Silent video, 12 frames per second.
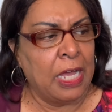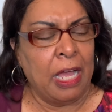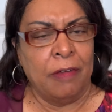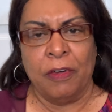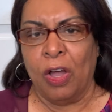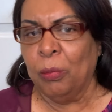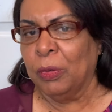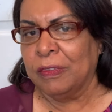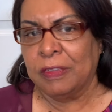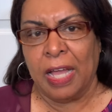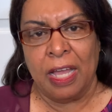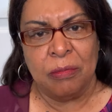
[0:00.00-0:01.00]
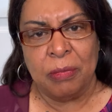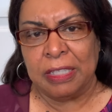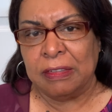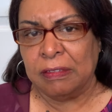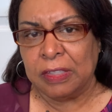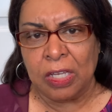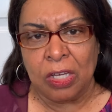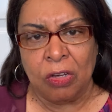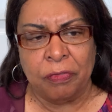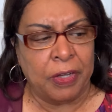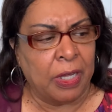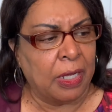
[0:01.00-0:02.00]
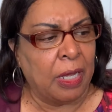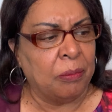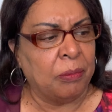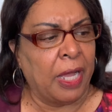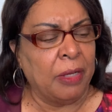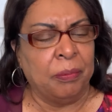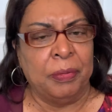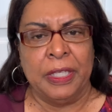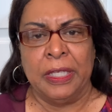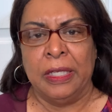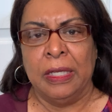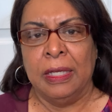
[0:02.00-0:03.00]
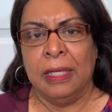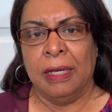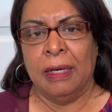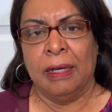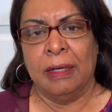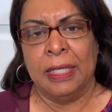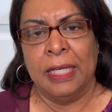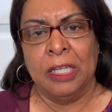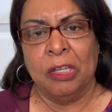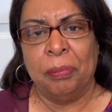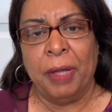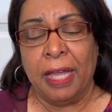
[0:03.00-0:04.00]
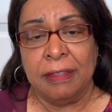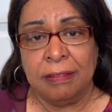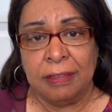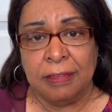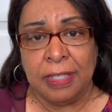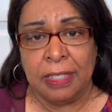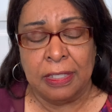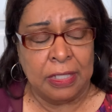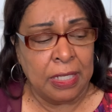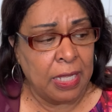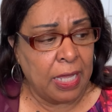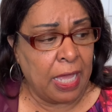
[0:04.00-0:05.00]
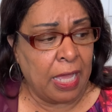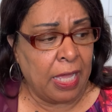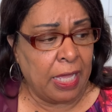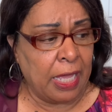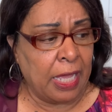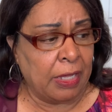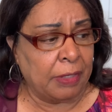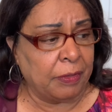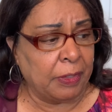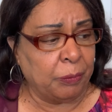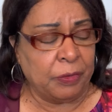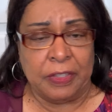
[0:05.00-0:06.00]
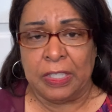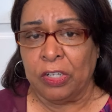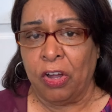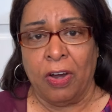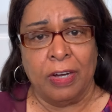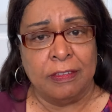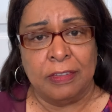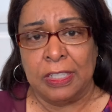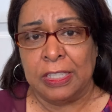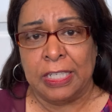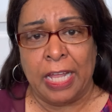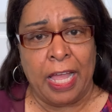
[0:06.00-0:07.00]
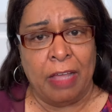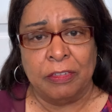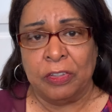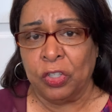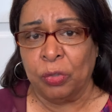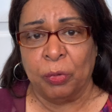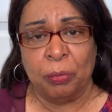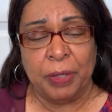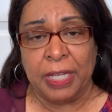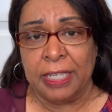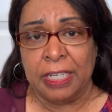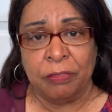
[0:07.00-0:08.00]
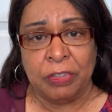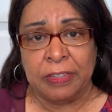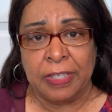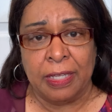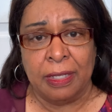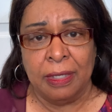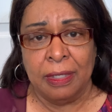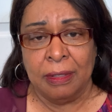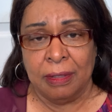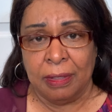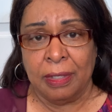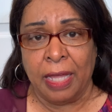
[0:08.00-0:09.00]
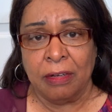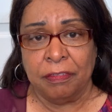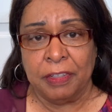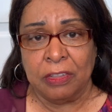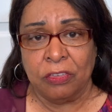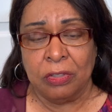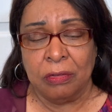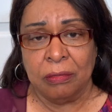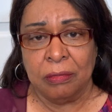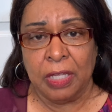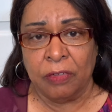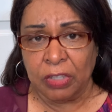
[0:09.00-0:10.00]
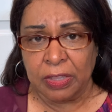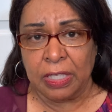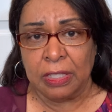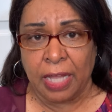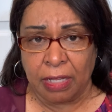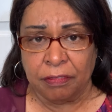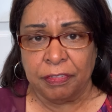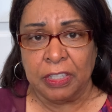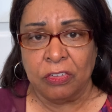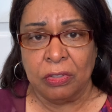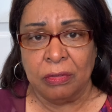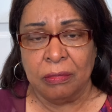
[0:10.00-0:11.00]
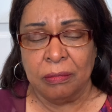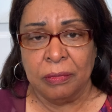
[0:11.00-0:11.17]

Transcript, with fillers: I've almost died myself. I, I might be uh, incapacitated. I, I was in a car accident and I have terrible pain every day. Light affliction, everything, light affliction,